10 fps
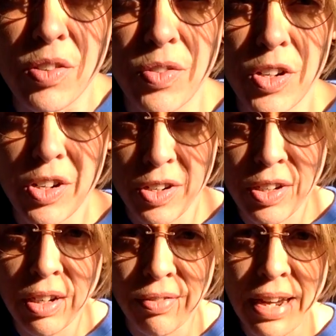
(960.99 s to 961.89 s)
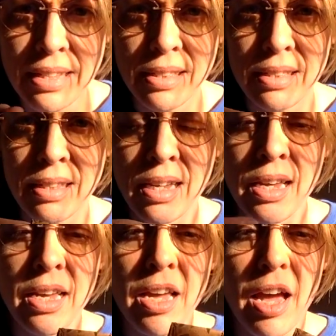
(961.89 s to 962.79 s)
over your face.
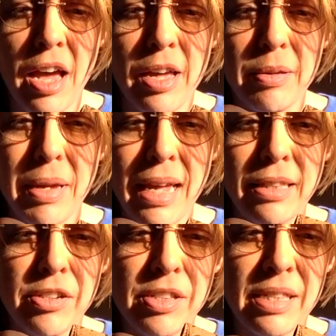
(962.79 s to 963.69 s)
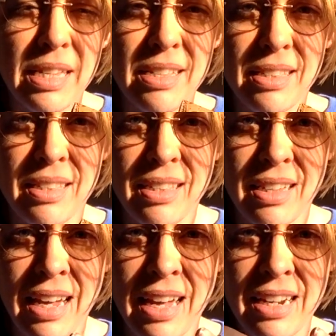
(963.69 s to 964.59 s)
And there's these
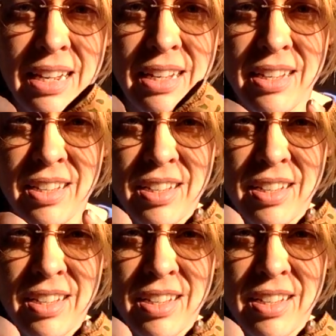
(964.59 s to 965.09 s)
handy